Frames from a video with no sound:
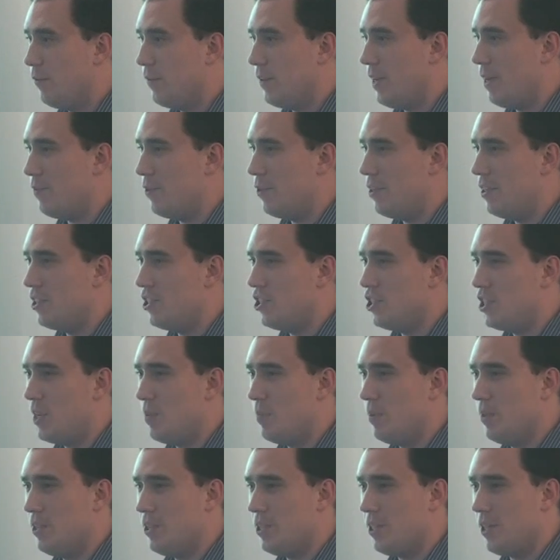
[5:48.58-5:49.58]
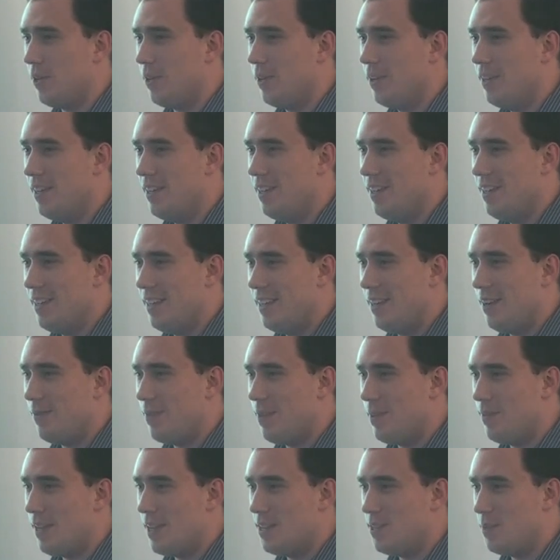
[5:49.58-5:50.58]
five units cheaper, so
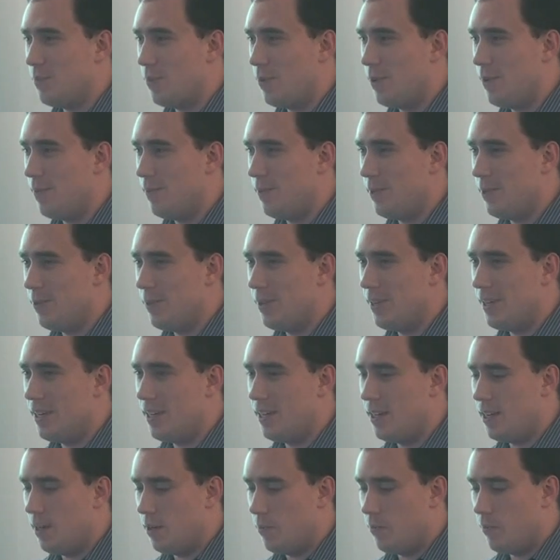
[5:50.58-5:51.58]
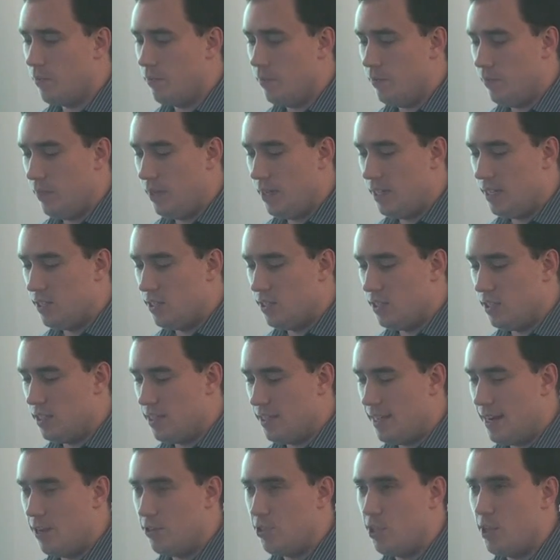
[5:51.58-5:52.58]
if, if that's important for you, then uh, it's,
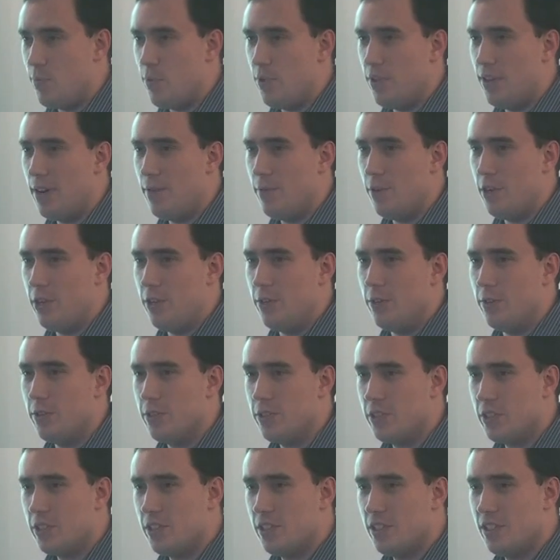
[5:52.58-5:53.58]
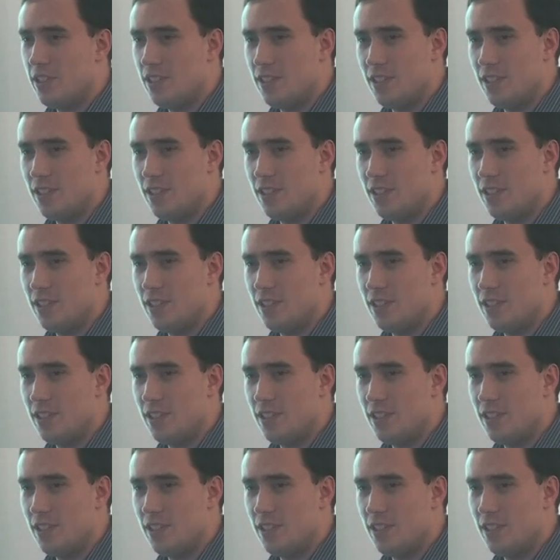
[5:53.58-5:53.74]
it's now cheaper than it is.